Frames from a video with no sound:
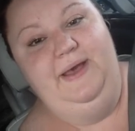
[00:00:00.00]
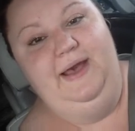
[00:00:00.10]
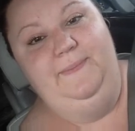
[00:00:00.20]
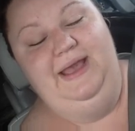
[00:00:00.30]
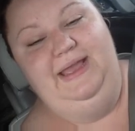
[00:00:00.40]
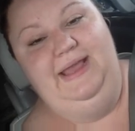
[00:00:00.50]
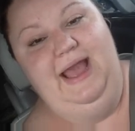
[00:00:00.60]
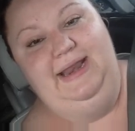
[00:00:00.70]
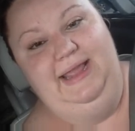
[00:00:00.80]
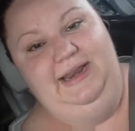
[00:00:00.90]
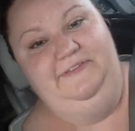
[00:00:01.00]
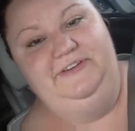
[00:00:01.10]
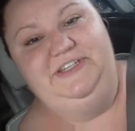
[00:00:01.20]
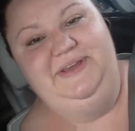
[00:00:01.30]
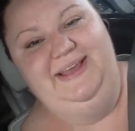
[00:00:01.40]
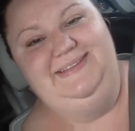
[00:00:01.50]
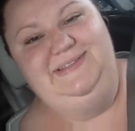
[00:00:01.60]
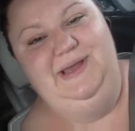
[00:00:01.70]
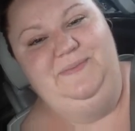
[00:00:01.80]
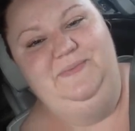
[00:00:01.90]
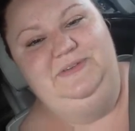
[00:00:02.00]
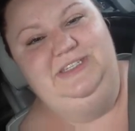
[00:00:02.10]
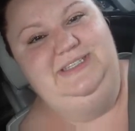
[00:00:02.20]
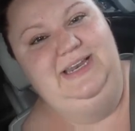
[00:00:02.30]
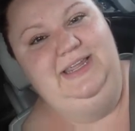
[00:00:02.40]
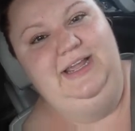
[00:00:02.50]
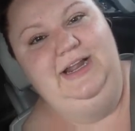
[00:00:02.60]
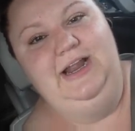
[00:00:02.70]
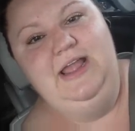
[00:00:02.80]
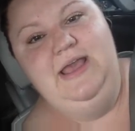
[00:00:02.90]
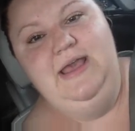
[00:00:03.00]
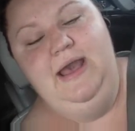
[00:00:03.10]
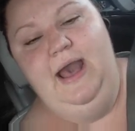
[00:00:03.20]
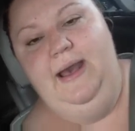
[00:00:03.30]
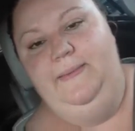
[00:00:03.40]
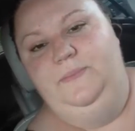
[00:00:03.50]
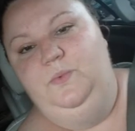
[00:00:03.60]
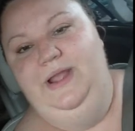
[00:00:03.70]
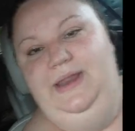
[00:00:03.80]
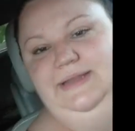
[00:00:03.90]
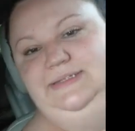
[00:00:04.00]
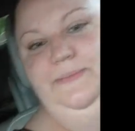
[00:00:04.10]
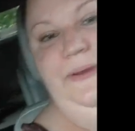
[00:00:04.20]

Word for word: Um, I, I nanny for two kids, so I'm just sitting here um, waiting to